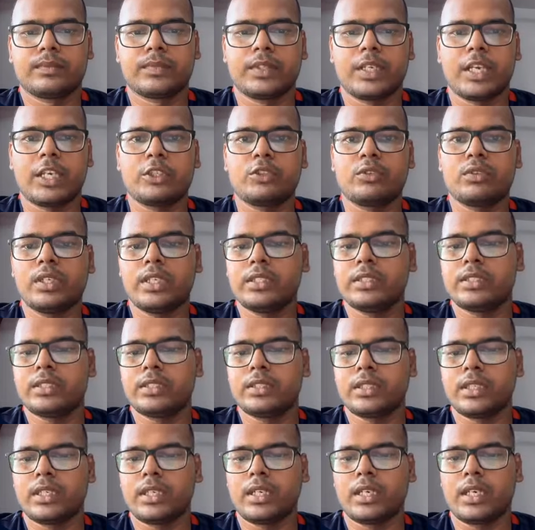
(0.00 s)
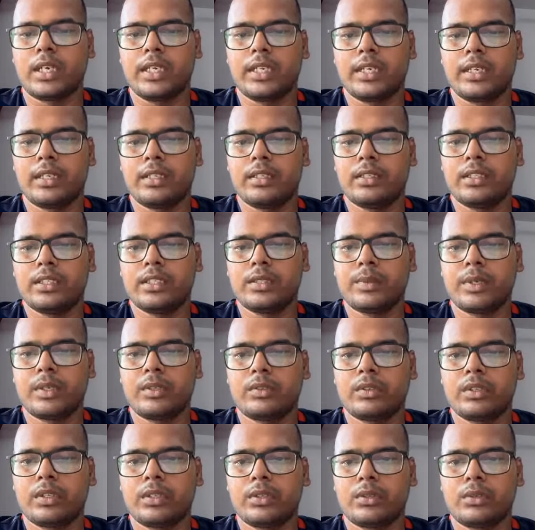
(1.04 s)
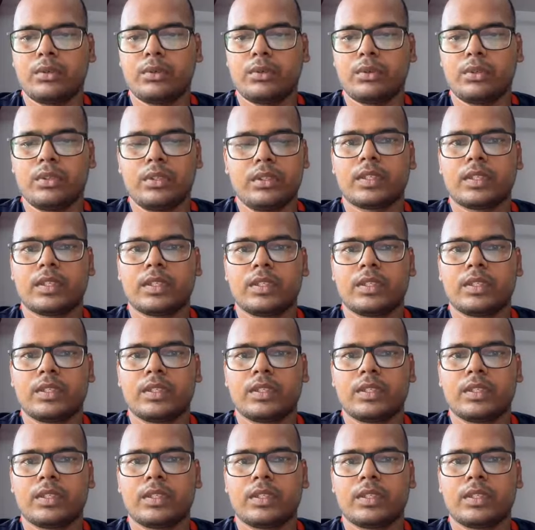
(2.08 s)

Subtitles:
As soon as I run this particular code,